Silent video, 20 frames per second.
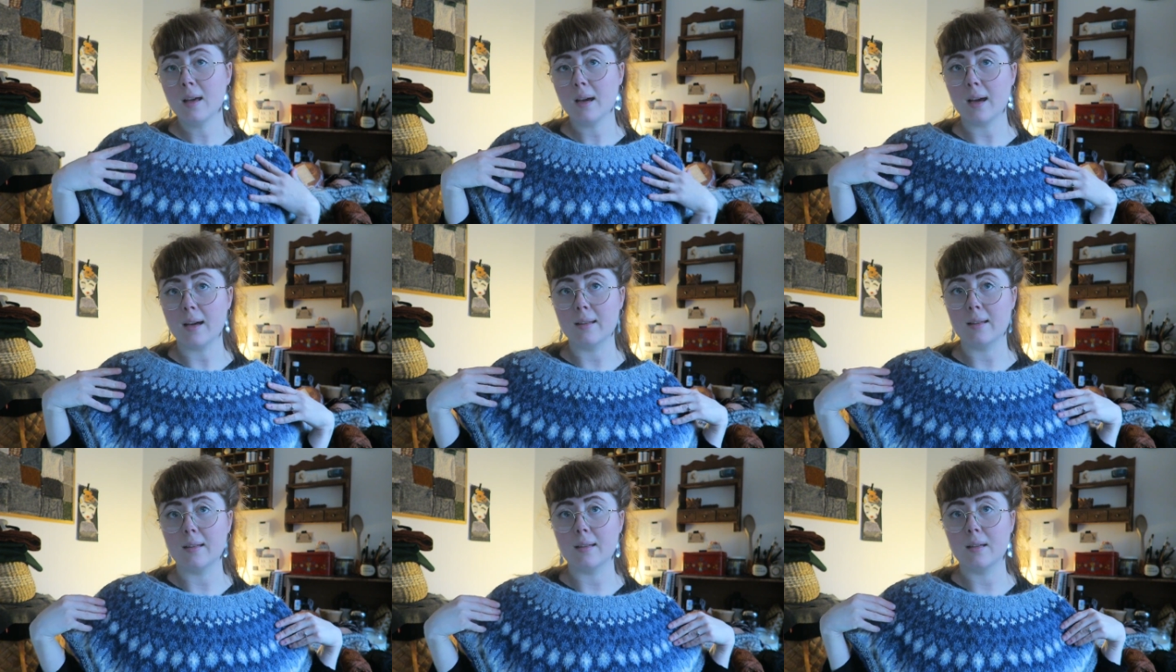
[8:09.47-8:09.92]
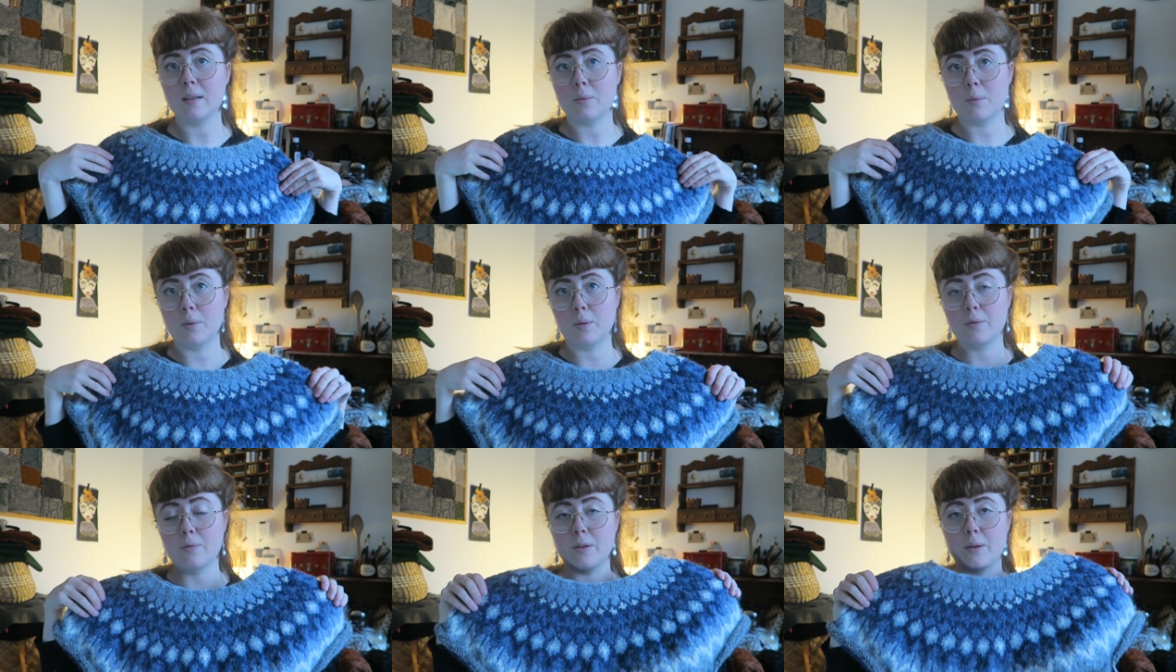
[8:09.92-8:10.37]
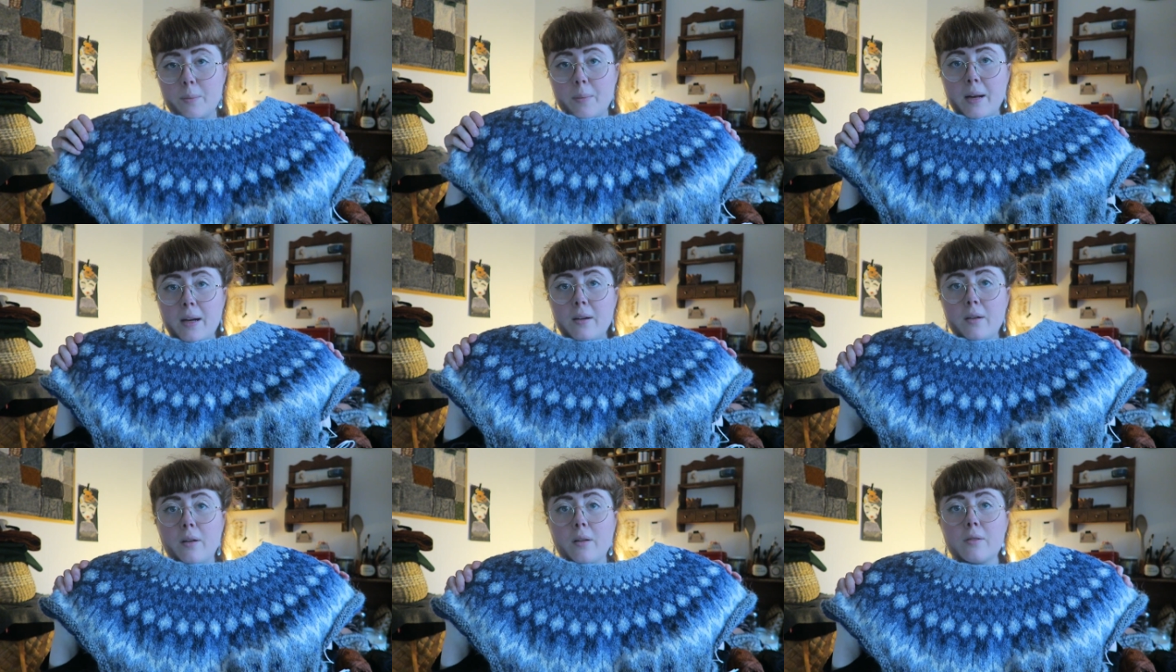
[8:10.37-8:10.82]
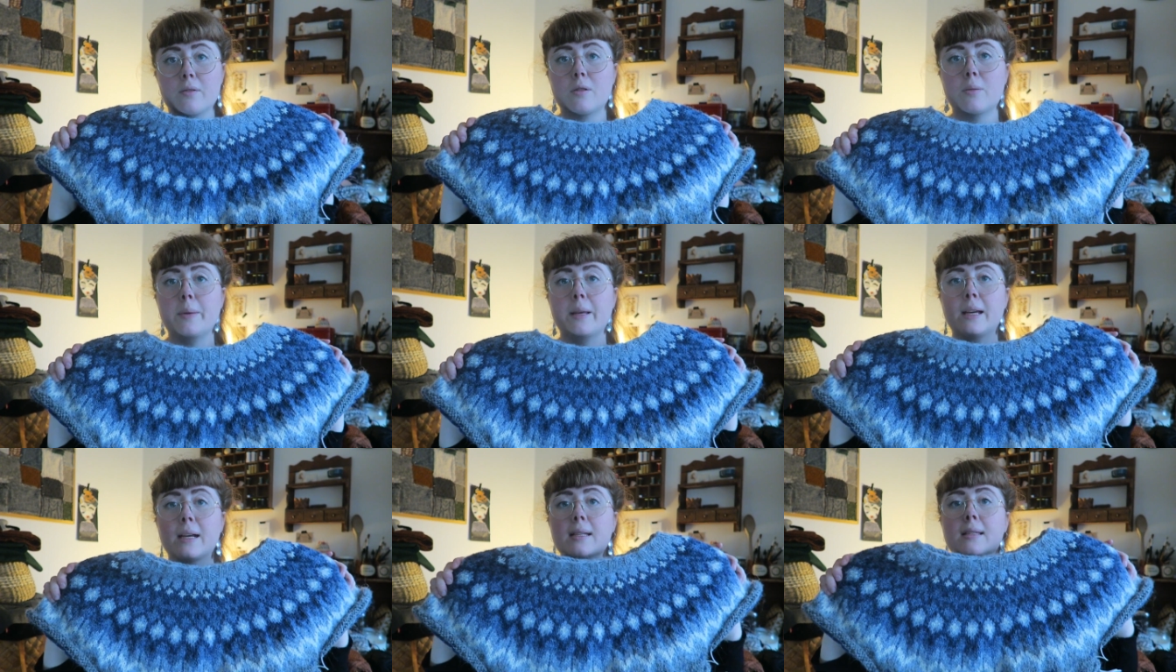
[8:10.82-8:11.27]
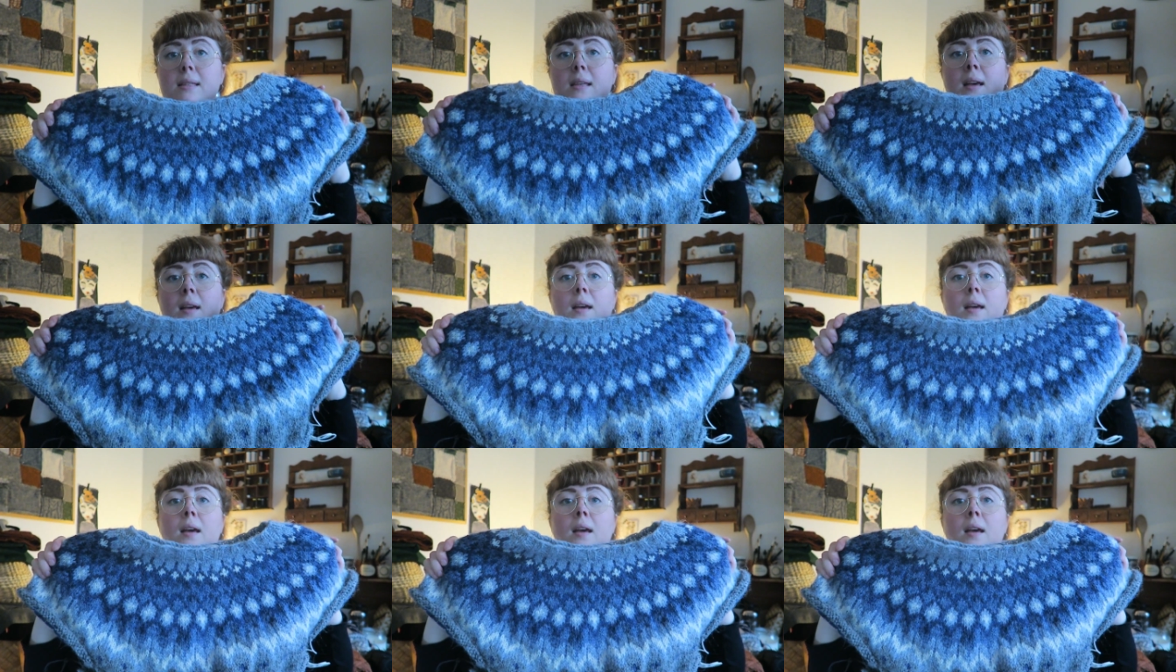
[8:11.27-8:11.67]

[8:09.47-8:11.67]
I think it will fit better on Tobias.